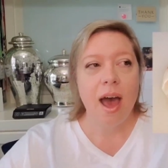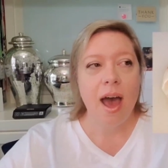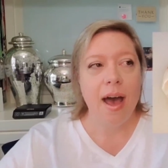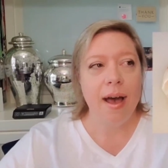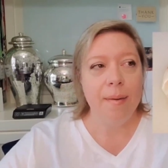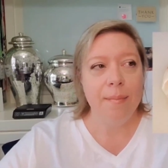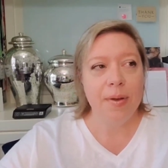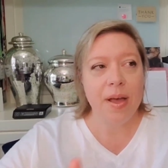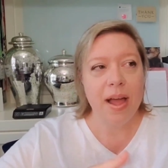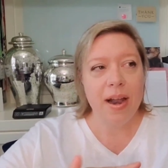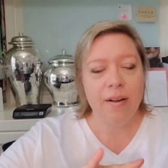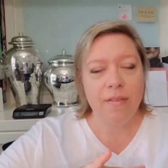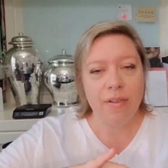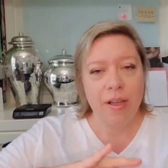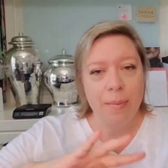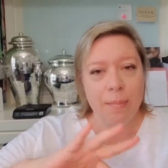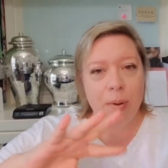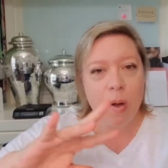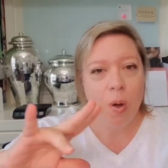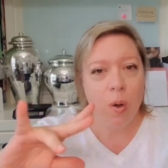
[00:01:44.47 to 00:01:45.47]
kind of
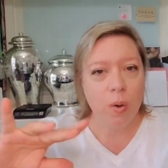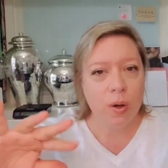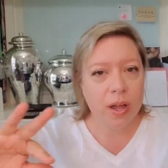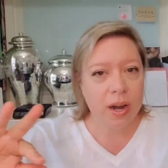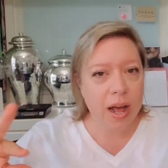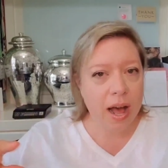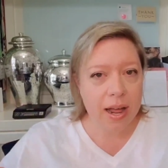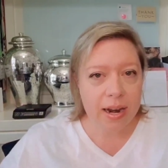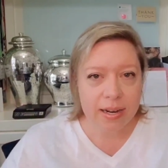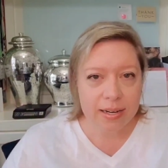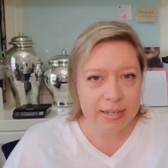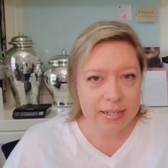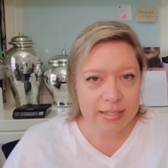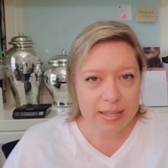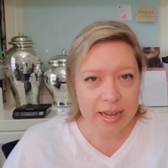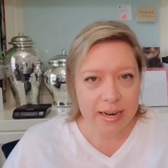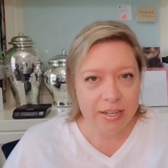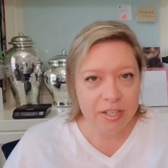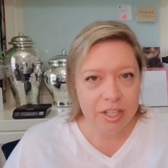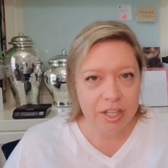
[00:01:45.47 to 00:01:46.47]
like polka dotted
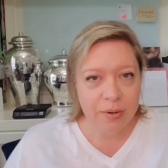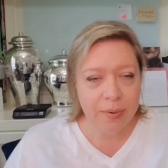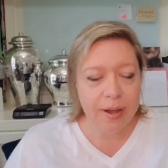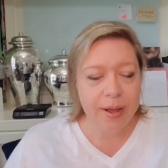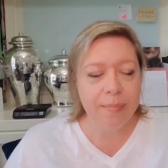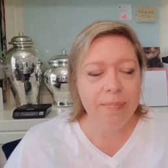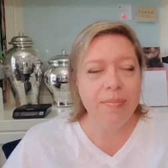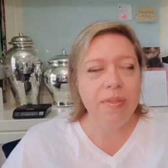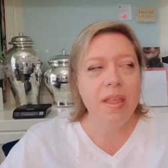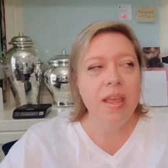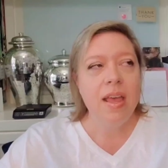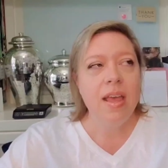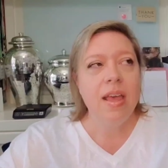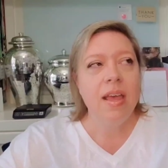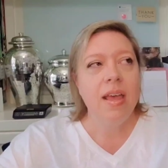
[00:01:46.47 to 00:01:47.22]
design to it.